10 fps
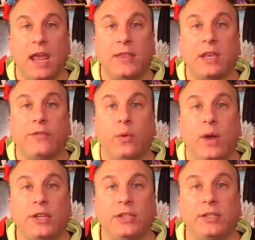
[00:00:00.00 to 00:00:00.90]
And thank you for
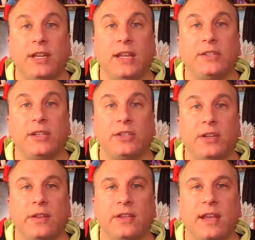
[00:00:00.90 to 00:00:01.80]
watching today's
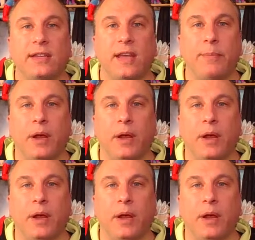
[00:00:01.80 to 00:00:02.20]
edition of the Daytime